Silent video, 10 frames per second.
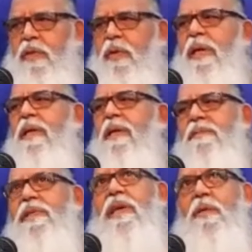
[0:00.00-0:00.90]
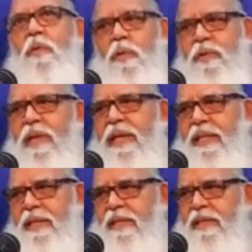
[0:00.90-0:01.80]
Now it comes and goes
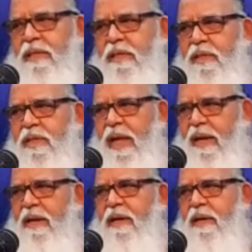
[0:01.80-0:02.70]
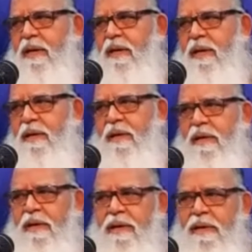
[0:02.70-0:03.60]
like this. Dhyan
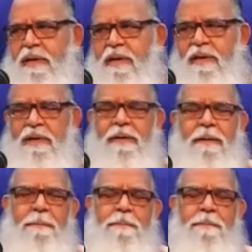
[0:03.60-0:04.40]
Rakhna.